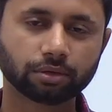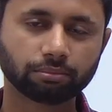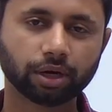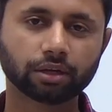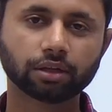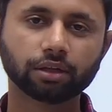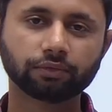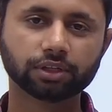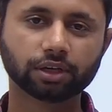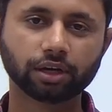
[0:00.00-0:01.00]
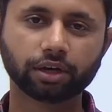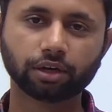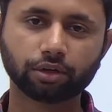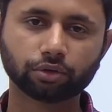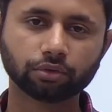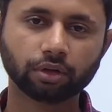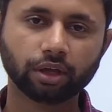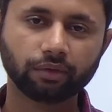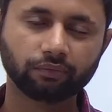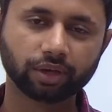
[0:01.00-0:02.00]
but with related to
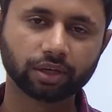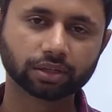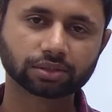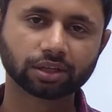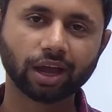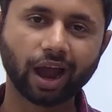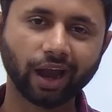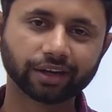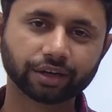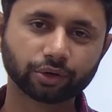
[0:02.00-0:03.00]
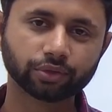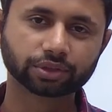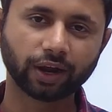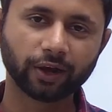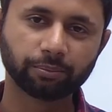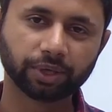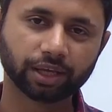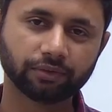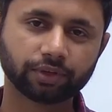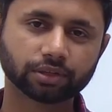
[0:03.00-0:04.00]
various attitudes and
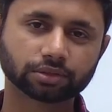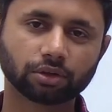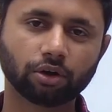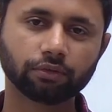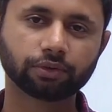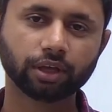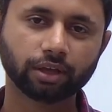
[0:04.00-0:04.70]
behaviors of